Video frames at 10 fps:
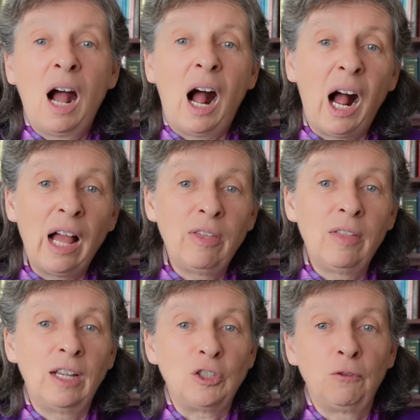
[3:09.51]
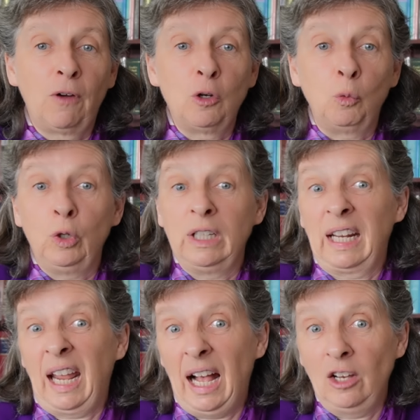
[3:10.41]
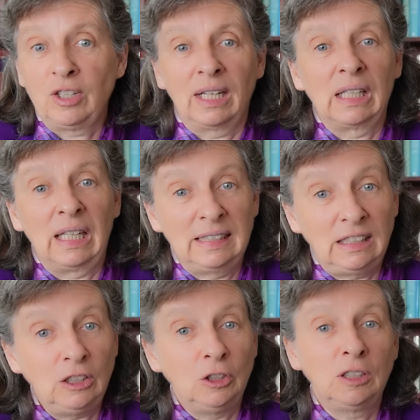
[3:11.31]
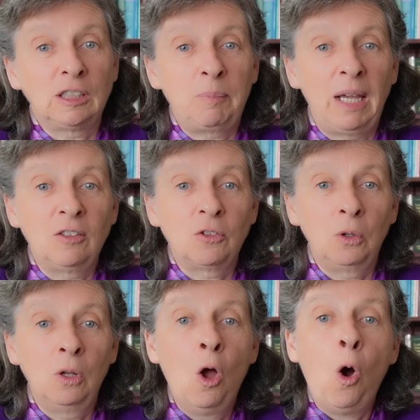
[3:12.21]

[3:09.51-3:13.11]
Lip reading: Either that your vote wouldn't count unless you used a pencil,